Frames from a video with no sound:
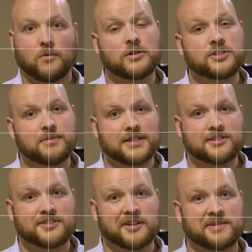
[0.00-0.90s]
Once you place
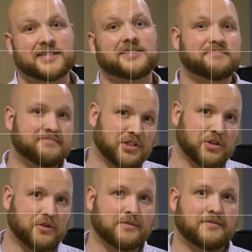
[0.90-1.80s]
your subject,
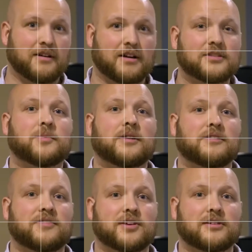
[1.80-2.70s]
you, onto one of the
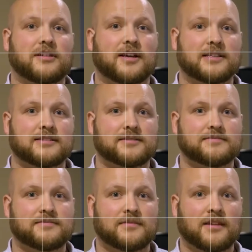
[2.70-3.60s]
vertical lines,
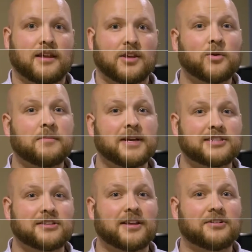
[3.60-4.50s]
you want to make
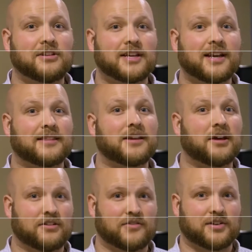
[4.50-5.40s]
sure that you're looking at the
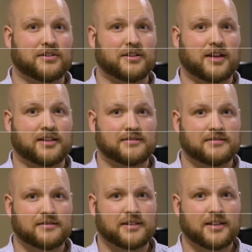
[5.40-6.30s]
other vertical line.
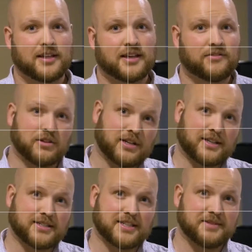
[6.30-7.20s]
If you look at
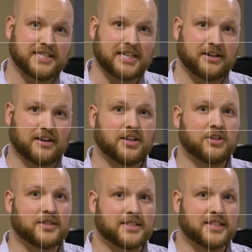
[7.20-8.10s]
this image here, you
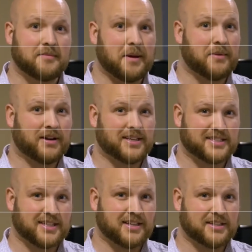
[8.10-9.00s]
can see that my body is
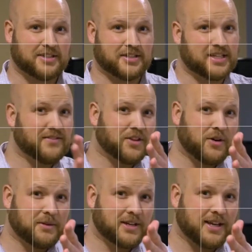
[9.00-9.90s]
slightly turned, even though I'm
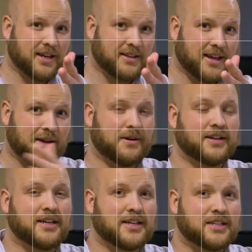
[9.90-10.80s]
looking at the camera,
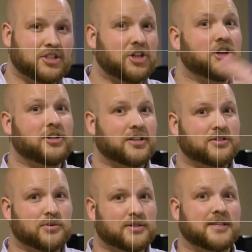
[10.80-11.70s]
turned
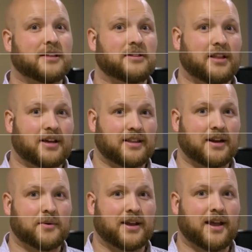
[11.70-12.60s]
towards the other line that I
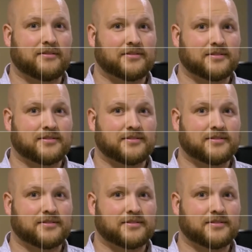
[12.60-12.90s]
would have.